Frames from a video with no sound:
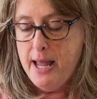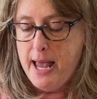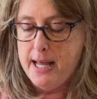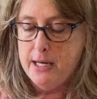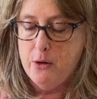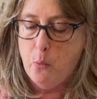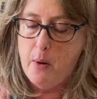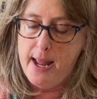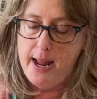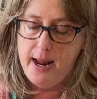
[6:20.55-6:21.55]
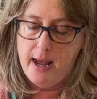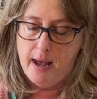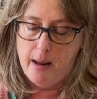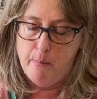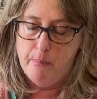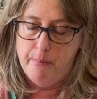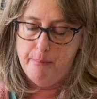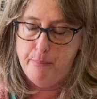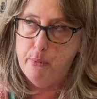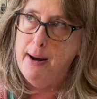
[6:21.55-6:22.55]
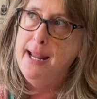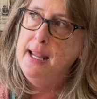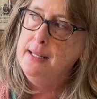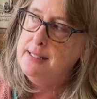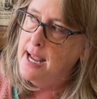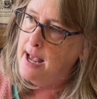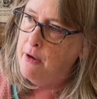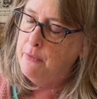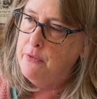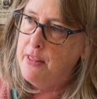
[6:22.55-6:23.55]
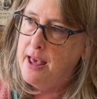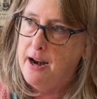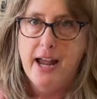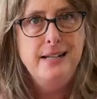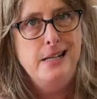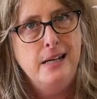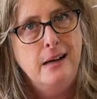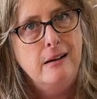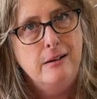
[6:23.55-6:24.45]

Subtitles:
And in a way, I'm breaking down that idea